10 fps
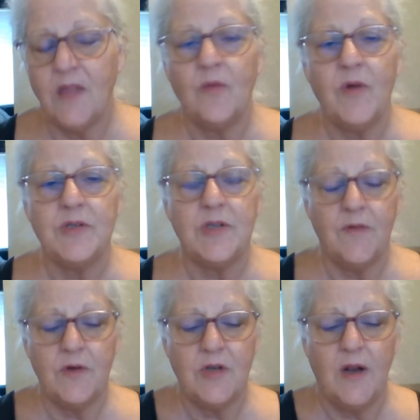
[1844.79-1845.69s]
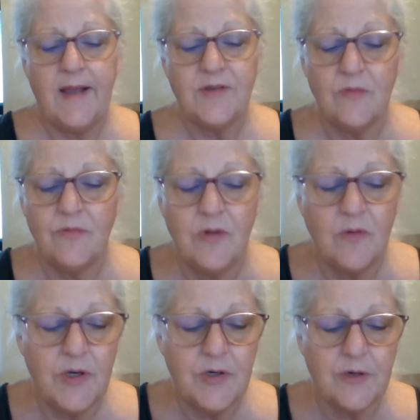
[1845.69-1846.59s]
the rest of it to last them through the
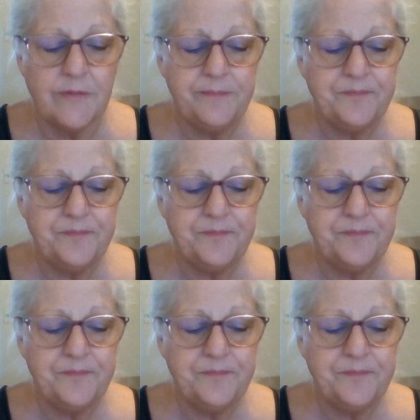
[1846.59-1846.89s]
winter.